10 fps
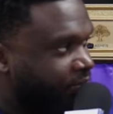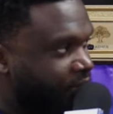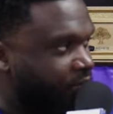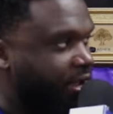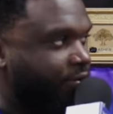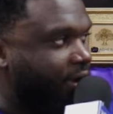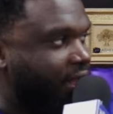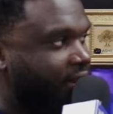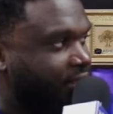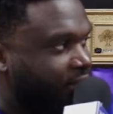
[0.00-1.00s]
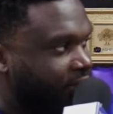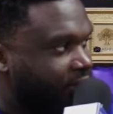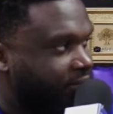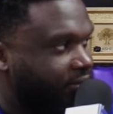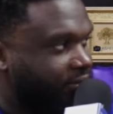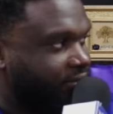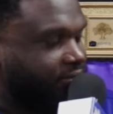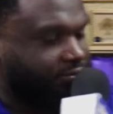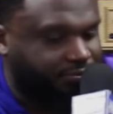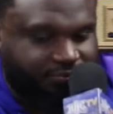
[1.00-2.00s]
You ain't ready. It goes into what
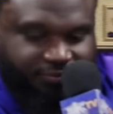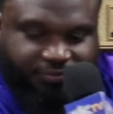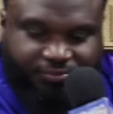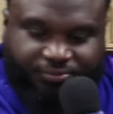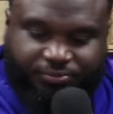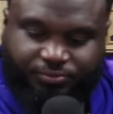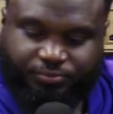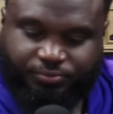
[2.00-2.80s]
we were just talking about.